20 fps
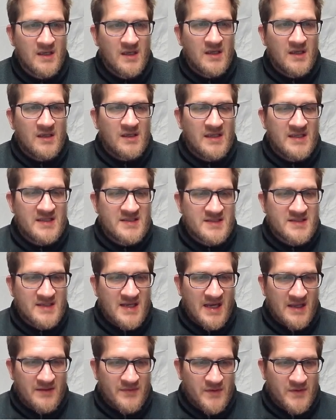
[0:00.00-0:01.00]
is
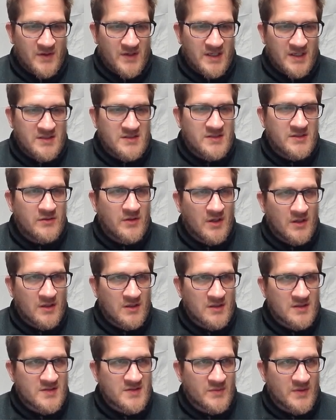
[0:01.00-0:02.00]
at 32
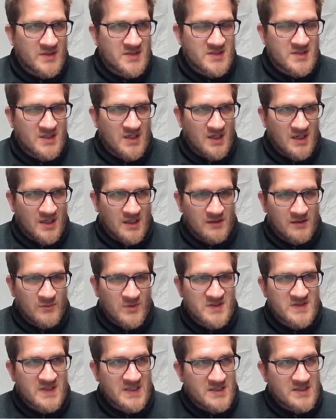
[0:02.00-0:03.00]
hertz, which uh,
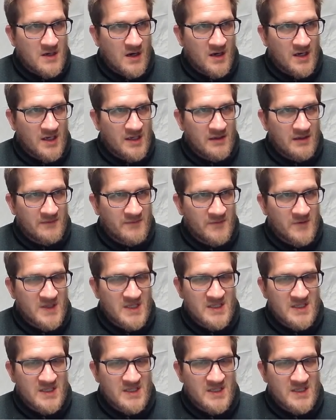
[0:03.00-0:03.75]
was the target for this